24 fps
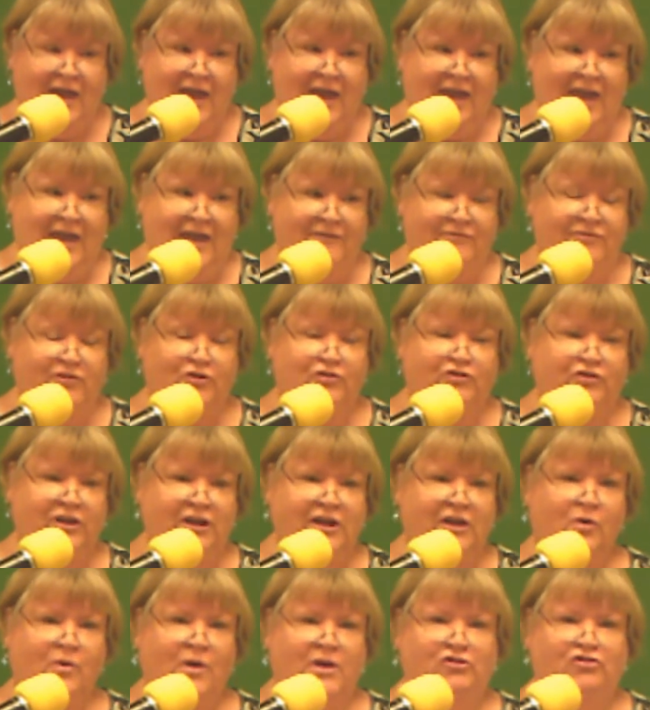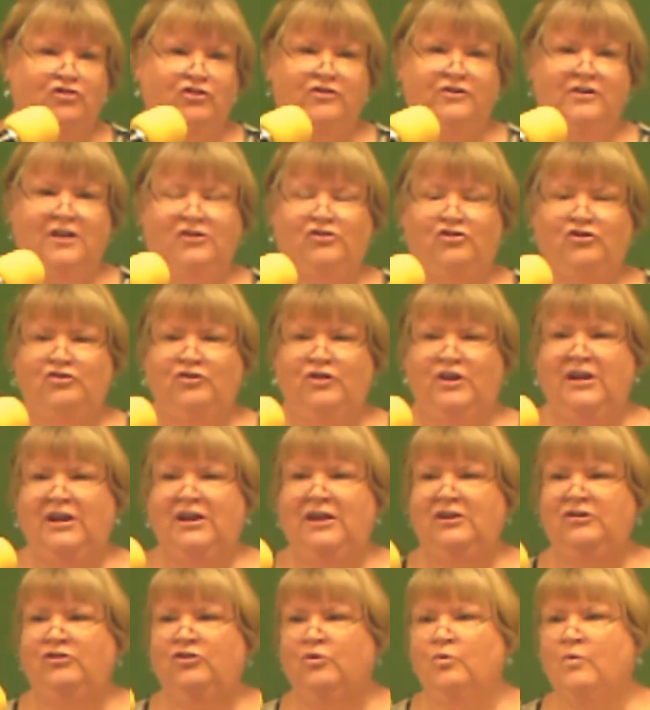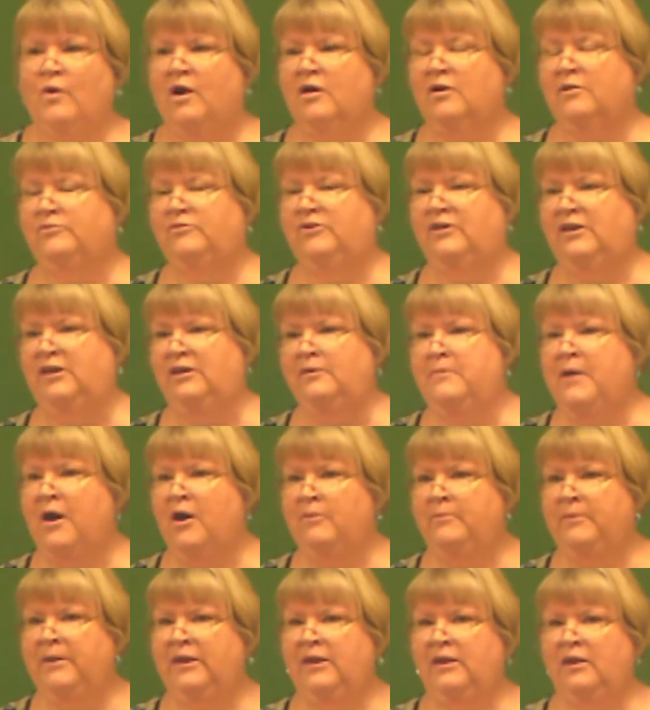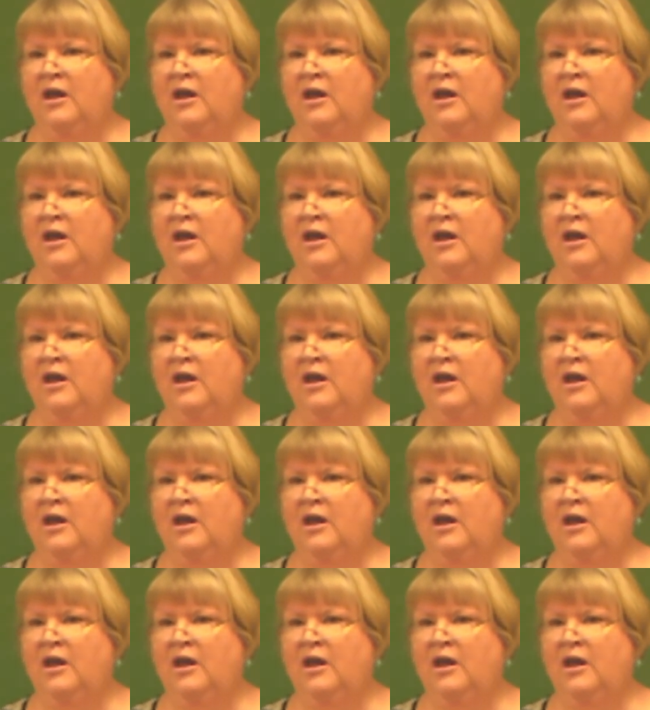If there's any questions that you need, you're welcome to email me.